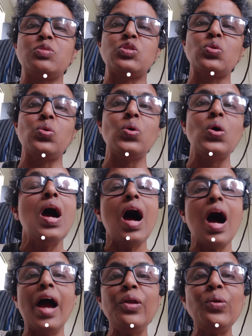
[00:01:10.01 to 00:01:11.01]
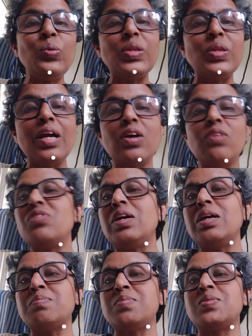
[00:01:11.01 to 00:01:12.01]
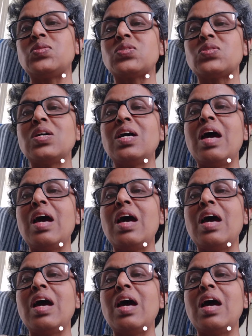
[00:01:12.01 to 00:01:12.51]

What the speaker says: So I don't think of hymns